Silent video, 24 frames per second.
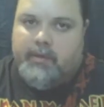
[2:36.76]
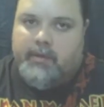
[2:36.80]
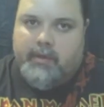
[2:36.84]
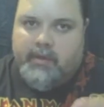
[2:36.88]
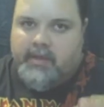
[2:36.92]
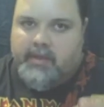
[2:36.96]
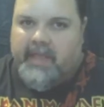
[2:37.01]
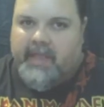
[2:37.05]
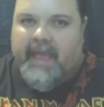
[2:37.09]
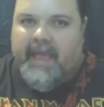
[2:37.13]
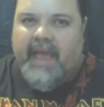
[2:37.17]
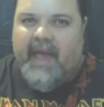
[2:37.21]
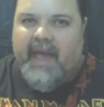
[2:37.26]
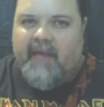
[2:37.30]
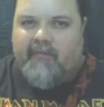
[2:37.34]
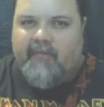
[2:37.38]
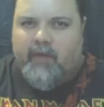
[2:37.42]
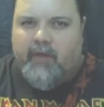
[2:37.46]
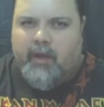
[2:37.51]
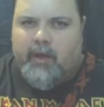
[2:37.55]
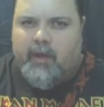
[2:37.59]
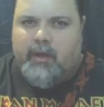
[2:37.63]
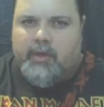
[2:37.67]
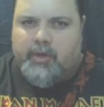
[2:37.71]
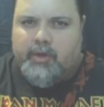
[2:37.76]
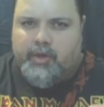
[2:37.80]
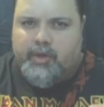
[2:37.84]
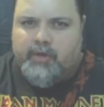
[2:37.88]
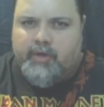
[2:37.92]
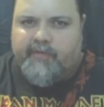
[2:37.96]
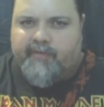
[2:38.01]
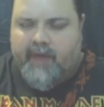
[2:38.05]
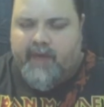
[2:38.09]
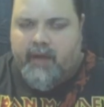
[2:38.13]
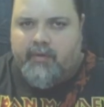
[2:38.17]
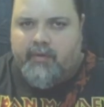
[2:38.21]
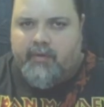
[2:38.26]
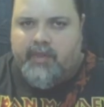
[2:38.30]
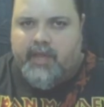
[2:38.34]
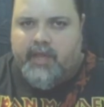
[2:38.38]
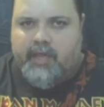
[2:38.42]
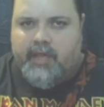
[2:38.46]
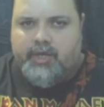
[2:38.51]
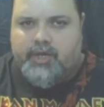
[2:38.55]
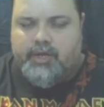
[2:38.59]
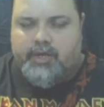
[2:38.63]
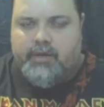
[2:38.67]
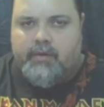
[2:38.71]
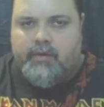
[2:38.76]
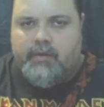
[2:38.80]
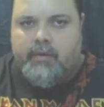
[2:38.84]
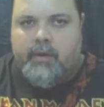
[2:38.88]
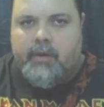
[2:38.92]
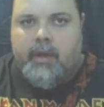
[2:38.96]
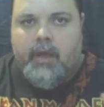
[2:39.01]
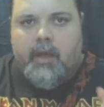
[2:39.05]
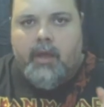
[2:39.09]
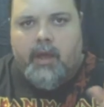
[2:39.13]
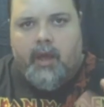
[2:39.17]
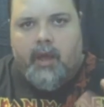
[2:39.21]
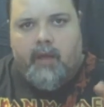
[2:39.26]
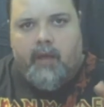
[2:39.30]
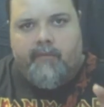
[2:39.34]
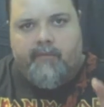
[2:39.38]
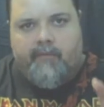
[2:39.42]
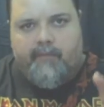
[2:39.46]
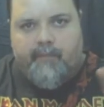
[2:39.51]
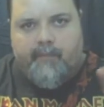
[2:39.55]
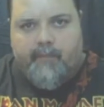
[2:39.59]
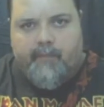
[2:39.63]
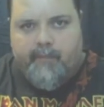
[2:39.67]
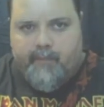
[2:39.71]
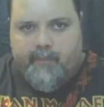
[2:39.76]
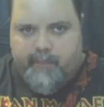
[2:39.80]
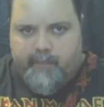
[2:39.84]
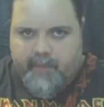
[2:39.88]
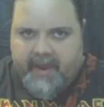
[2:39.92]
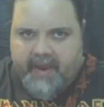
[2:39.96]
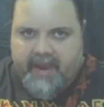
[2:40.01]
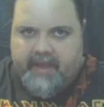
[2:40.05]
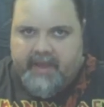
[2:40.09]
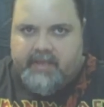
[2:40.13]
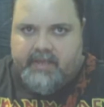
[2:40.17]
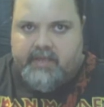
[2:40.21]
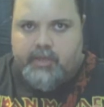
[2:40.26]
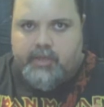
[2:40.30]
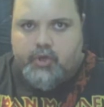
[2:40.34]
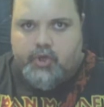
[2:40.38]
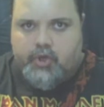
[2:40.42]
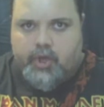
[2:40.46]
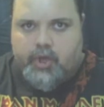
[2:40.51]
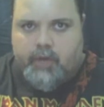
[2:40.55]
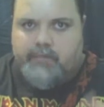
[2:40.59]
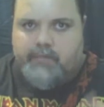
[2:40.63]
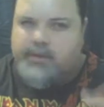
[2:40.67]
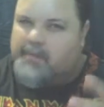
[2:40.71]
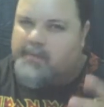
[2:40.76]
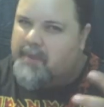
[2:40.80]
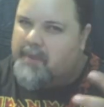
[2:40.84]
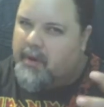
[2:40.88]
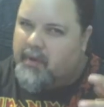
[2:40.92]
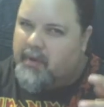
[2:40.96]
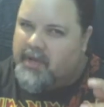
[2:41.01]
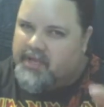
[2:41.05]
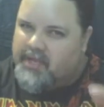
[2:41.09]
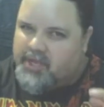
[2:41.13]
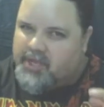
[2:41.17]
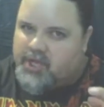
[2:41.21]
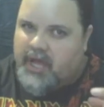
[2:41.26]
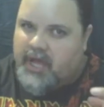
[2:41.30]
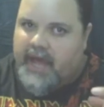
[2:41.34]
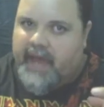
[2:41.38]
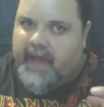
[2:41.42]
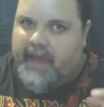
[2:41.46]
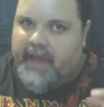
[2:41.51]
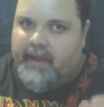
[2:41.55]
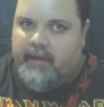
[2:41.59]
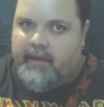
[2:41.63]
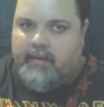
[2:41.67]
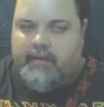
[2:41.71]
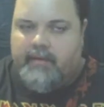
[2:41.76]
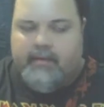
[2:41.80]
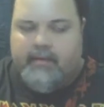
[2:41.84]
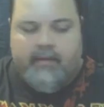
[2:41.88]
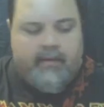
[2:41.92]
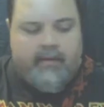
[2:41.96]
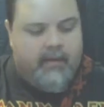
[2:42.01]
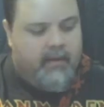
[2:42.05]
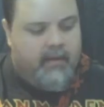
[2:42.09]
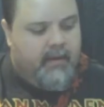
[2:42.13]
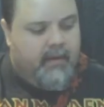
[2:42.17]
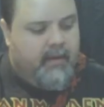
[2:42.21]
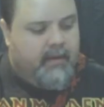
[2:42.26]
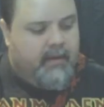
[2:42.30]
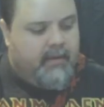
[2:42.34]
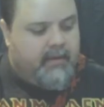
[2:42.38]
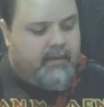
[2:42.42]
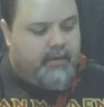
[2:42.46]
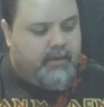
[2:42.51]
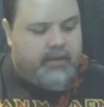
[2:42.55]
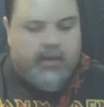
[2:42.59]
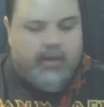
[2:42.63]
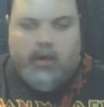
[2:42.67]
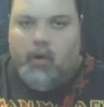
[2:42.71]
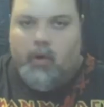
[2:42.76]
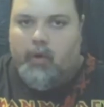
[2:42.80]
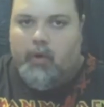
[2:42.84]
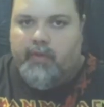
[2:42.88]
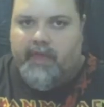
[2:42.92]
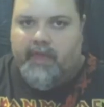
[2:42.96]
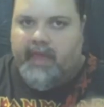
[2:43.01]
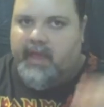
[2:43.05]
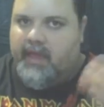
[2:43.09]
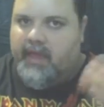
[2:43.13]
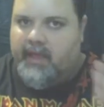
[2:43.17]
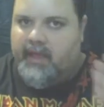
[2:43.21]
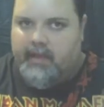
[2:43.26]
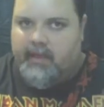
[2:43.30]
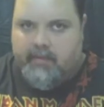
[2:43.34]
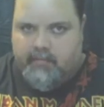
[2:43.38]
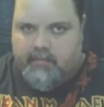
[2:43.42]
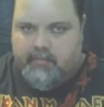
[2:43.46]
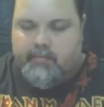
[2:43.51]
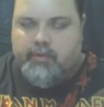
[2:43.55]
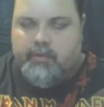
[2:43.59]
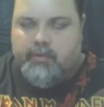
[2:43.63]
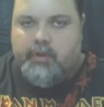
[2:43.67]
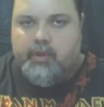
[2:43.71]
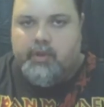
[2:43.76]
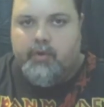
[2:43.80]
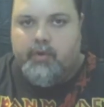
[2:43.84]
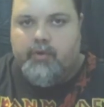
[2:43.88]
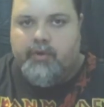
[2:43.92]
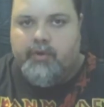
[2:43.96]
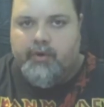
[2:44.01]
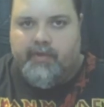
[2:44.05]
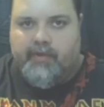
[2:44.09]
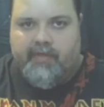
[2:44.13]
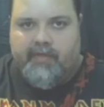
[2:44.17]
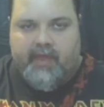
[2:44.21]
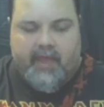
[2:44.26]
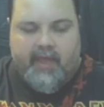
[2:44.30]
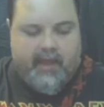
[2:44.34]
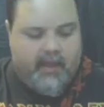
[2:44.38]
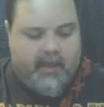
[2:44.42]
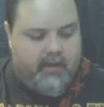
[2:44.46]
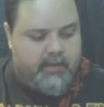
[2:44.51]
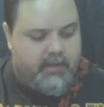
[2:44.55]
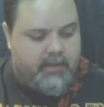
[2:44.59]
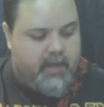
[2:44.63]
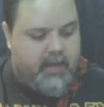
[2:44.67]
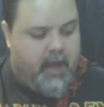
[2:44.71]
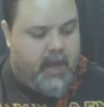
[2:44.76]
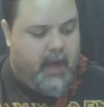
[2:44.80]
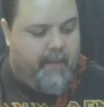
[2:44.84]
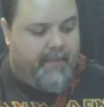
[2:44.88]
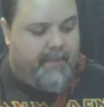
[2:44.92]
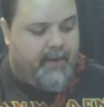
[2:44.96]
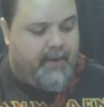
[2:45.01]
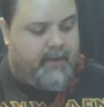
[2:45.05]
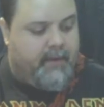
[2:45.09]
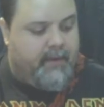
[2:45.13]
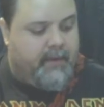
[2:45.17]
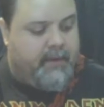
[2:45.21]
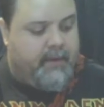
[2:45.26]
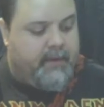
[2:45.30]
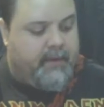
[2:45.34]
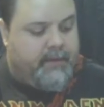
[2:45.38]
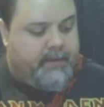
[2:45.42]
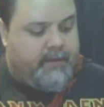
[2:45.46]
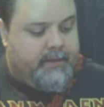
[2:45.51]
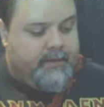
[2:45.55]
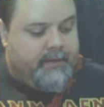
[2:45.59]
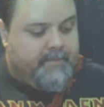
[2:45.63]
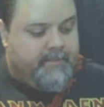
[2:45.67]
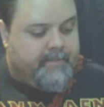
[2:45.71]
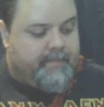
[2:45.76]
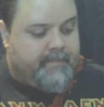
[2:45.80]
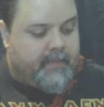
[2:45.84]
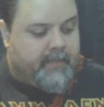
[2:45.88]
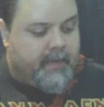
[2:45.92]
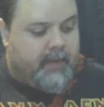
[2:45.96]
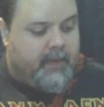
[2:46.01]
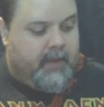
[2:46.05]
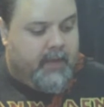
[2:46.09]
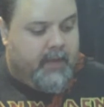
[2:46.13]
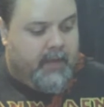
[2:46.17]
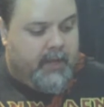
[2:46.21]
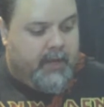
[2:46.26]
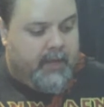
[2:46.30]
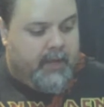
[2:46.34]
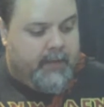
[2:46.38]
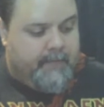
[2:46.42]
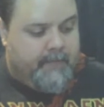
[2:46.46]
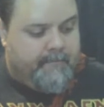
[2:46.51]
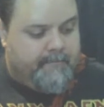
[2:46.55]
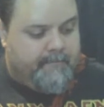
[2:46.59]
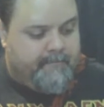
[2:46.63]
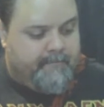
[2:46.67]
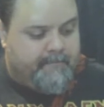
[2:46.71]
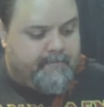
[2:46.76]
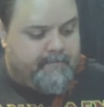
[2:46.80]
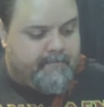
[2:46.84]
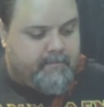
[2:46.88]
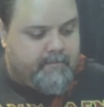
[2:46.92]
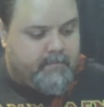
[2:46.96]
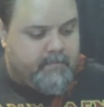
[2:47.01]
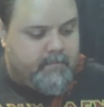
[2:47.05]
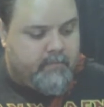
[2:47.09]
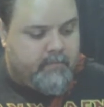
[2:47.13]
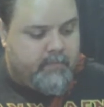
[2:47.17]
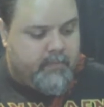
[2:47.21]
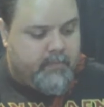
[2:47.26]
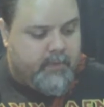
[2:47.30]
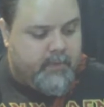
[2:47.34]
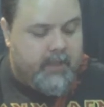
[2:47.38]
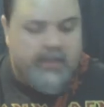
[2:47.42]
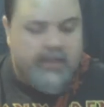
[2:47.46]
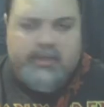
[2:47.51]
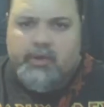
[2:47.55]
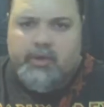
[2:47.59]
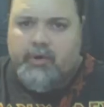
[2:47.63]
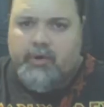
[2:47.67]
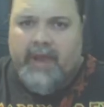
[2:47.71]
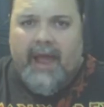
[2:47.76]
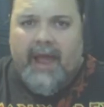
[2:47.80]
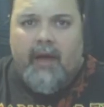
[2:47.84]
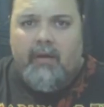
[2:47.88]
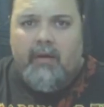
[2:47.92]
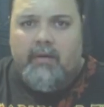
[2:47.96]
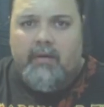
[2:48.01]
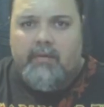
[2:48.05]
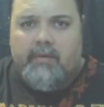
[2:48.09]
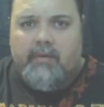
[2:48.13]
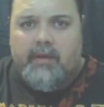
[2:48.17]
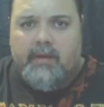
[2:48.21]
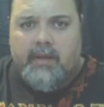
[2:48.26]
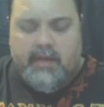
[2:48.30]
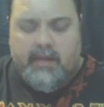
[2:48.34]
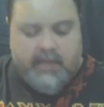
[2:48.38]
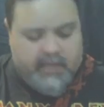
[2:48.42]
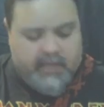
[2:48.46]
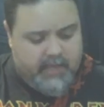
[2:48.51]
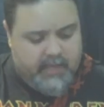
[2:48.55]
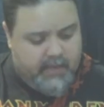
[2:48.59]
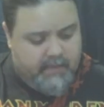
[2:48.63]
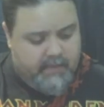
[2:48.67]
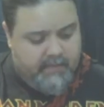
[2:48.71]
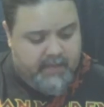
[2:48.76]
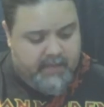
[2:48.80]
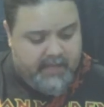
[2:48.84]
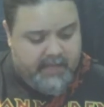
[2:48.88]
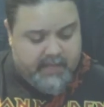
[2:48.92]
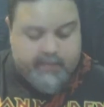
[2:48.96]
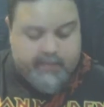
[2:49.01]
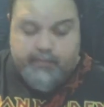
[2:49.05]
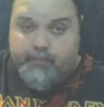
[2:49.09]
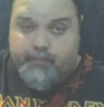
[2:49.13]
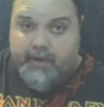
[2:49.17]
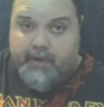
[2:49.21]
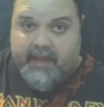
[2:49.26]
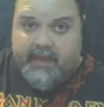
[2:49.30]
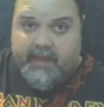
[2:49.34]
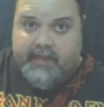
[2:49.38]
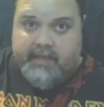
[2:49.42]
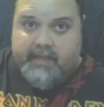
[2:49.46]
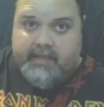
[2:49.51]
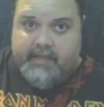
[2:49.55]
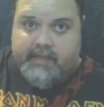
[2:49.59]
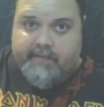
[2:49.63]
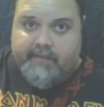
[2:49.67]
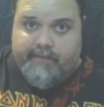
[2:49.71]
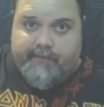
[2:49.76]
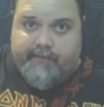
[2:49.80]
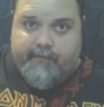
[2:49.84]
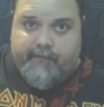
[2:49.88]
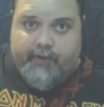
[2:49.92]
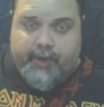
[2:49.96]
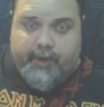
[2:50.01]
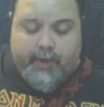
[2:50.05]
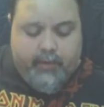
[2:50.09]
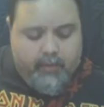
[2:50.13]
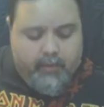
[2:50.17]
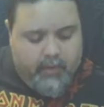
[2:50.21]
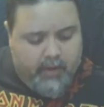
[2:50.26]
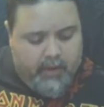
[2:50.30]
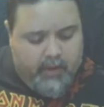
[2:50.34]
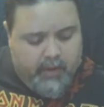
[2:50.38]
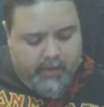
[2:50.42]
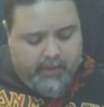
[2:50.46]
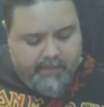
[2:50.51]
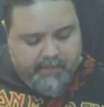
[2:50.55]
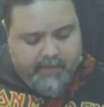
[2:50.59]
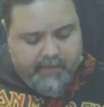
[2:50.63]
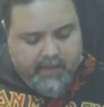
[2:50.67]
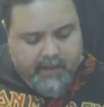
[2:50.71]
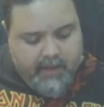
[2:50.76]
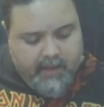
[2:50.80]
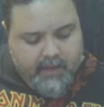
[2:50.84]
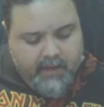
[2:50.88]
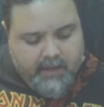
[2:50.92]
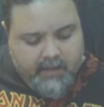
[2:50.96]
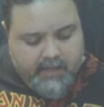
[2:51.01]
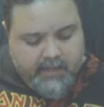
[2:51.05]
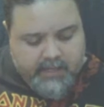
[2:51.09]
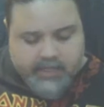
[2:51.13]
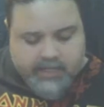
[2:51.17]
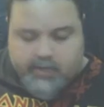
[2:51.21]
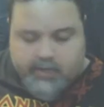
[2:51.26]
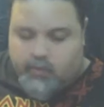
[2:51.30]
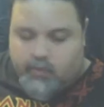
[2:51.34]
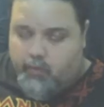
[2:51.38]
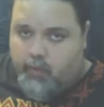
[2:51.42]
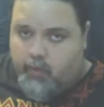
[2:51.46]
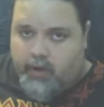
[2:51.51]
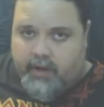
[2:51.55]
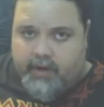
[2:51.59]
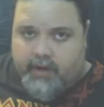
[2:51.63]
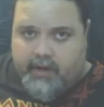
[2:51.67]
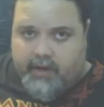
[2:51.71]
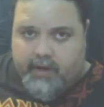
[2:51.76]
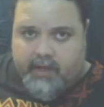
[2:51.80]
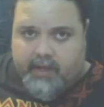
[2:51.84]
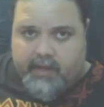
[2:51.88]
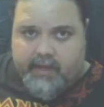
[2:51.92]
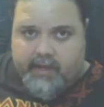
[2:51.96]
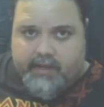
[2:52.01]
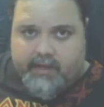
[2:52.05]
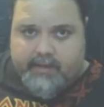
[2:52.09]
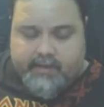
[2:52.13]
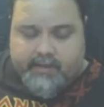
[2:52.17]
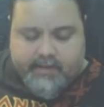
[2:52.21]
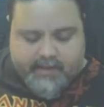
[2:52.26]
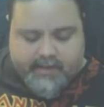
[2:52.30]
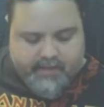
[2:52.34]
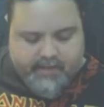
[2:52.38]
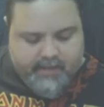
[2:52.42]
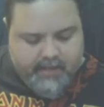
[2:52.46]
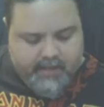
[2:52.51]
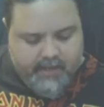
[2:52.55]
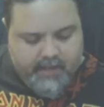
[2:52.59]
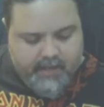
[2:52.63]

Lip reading: they have a good foundation of bass and drums very tight, so they can do their thing on top. So now let's break this for you. This one is